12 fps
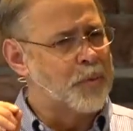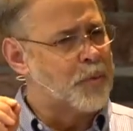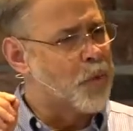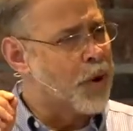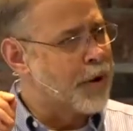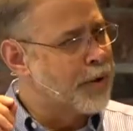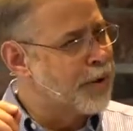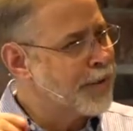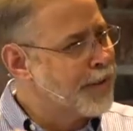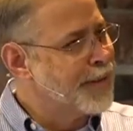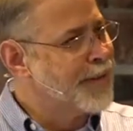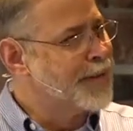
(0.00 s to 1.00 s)
water,
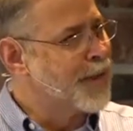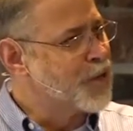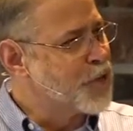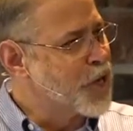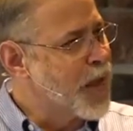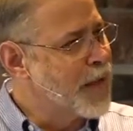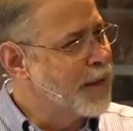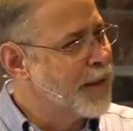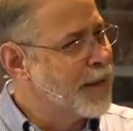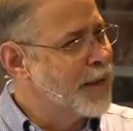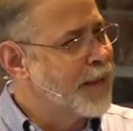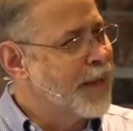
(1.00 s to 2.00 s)
sunshine,
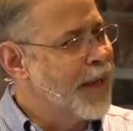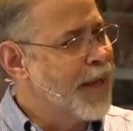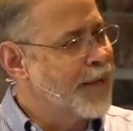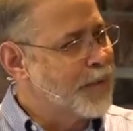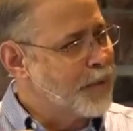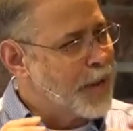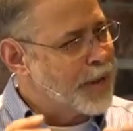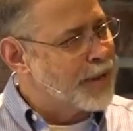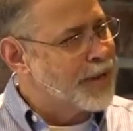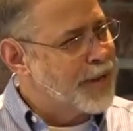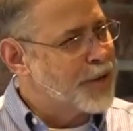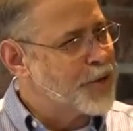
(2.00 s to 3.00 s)
and the right
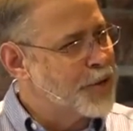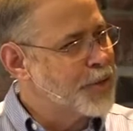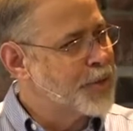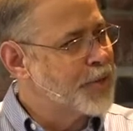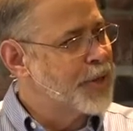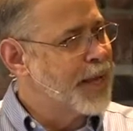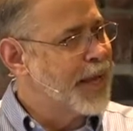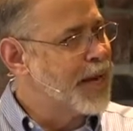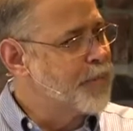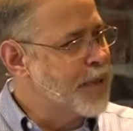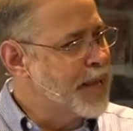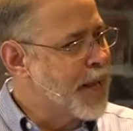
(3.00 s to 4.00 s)
conditions, and
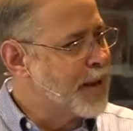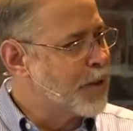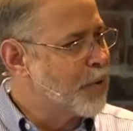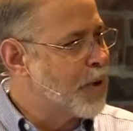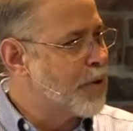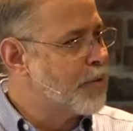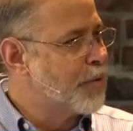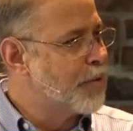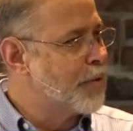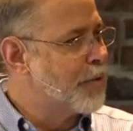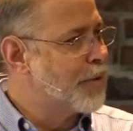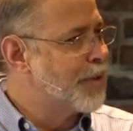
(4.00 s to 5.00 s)
it began to grow.
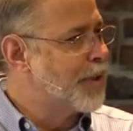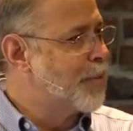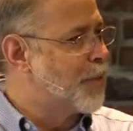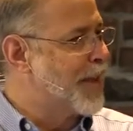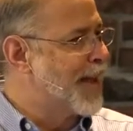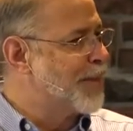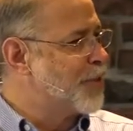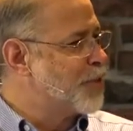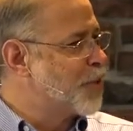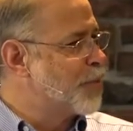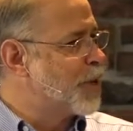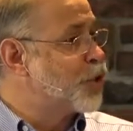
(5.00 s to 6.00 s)
It began to
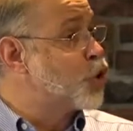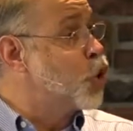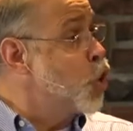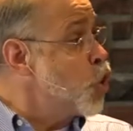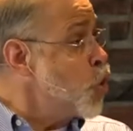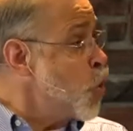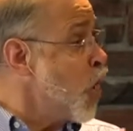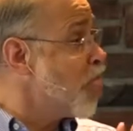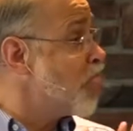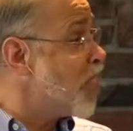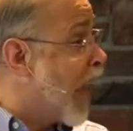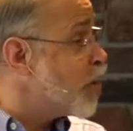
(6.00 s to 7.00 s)
germinate.
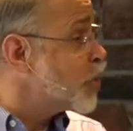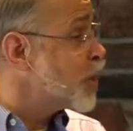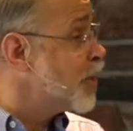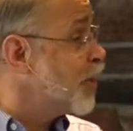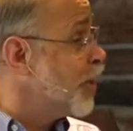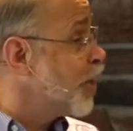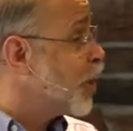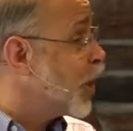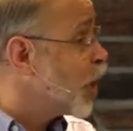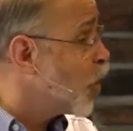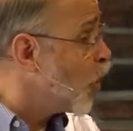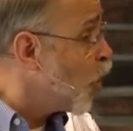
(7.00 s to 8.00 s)
2,000
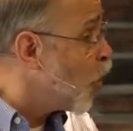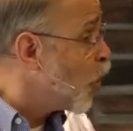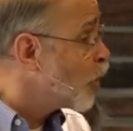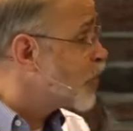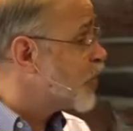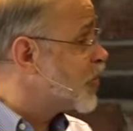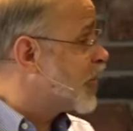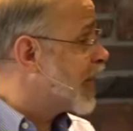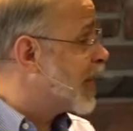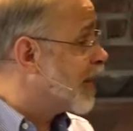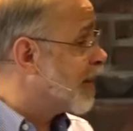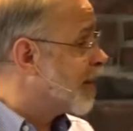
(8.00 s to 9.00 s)
year old
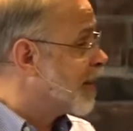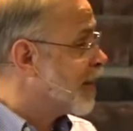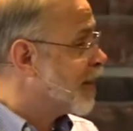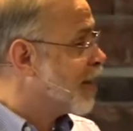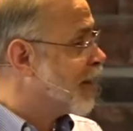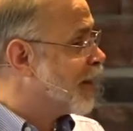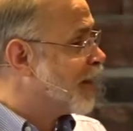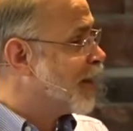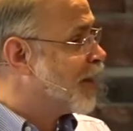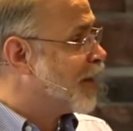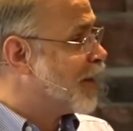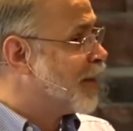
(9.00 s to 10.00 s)
seed.
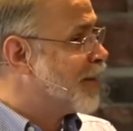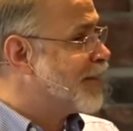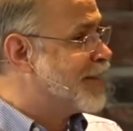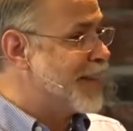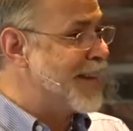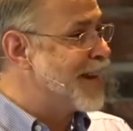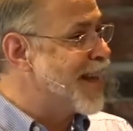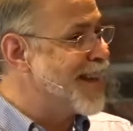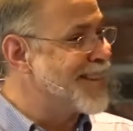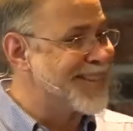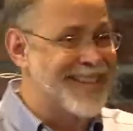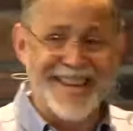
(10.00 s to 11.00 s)
DNA
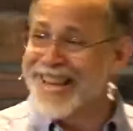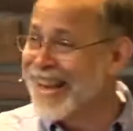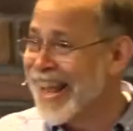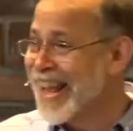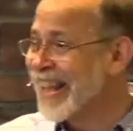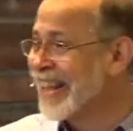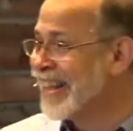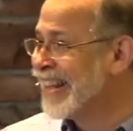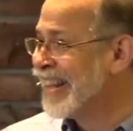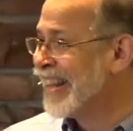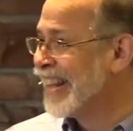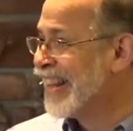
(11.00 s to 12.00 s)
is DNA.
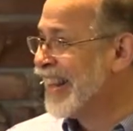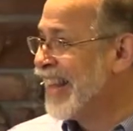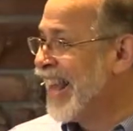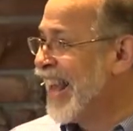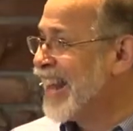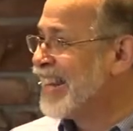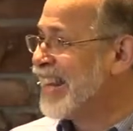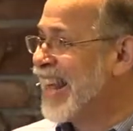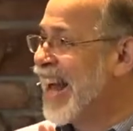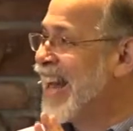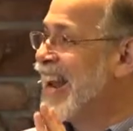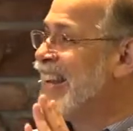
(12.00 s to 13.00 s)
And
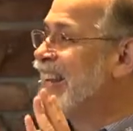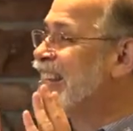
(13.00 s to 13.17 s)
God